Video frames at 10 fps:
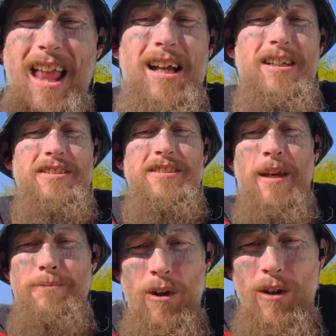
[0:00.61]
It's the
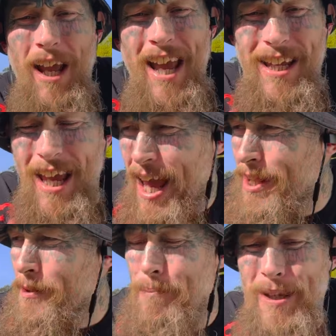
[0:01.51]
Zap Dog, aka
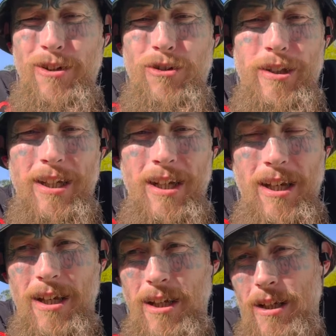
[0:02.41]
the Pedigree,
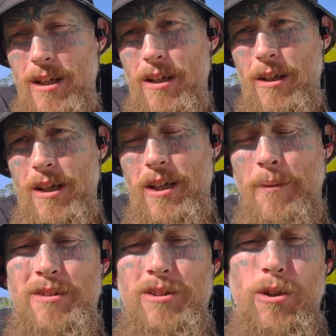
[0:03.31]

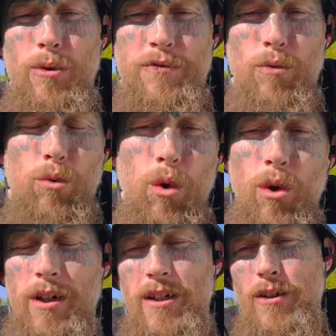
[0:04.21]
coming to you with the
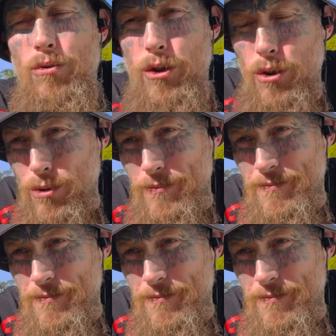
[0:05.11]
raw and the real.